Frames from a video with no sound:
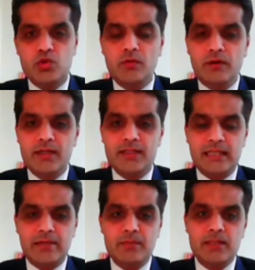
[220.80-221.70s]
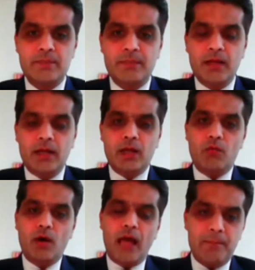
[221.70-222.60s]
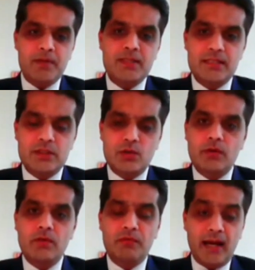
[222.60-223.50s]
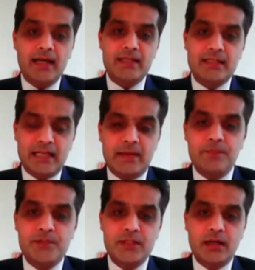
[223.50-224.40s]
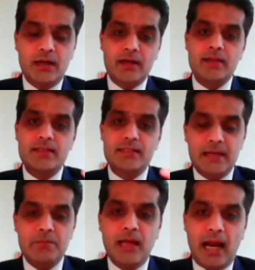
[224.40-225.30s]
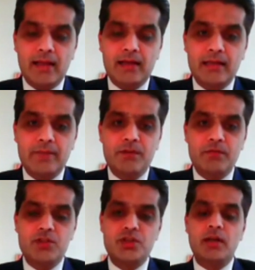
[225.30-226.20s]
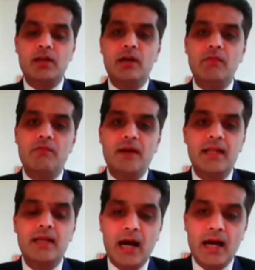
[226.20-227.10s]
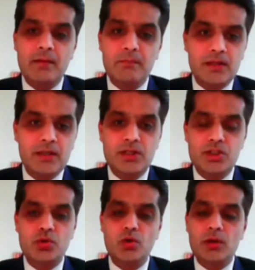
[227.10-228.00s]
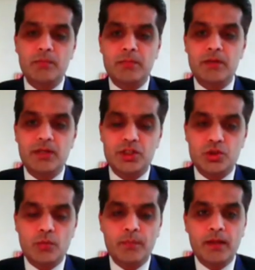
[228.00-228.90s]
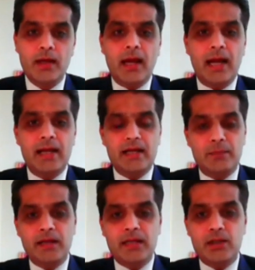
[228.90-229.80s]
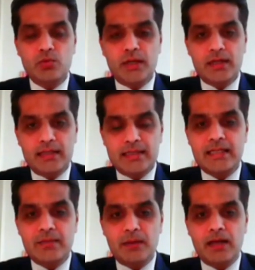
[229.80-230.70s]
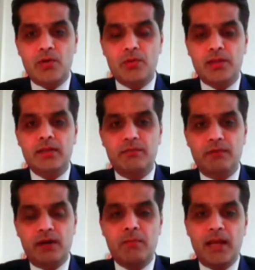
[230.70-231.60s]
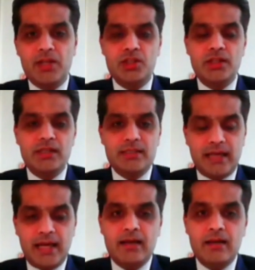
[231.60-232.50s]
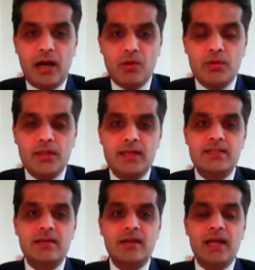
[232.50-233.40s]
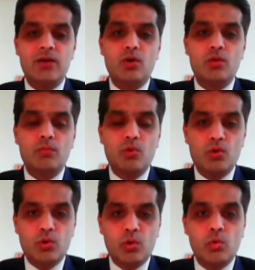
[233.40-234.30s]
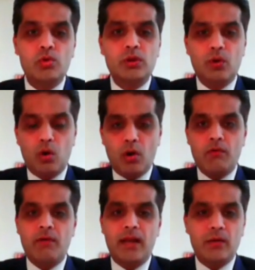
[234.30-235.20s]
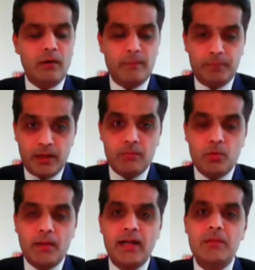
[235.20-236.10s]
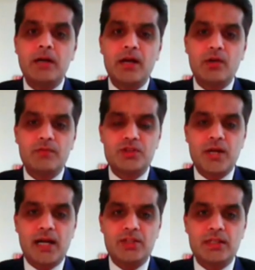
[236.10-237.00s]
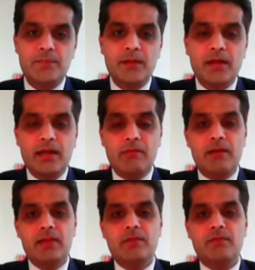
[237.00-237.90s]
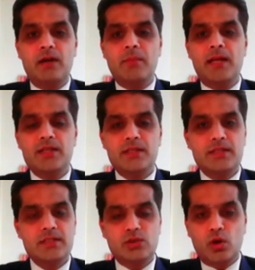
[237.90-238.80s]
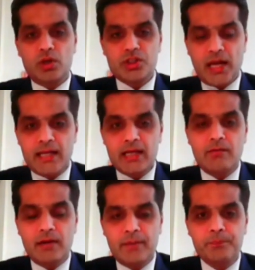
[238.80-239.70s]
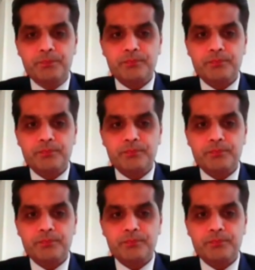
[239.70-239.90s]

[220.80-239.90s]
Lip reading: mutual fund scheme is. Now, what happens is you will find schemes under the same category which run a very high P ratio or a PB ratio. And typically, you can easily make out that the fund managerial style out there is relying on more growth or a momentum kind of a strategy, wherein the fund manager is not shying away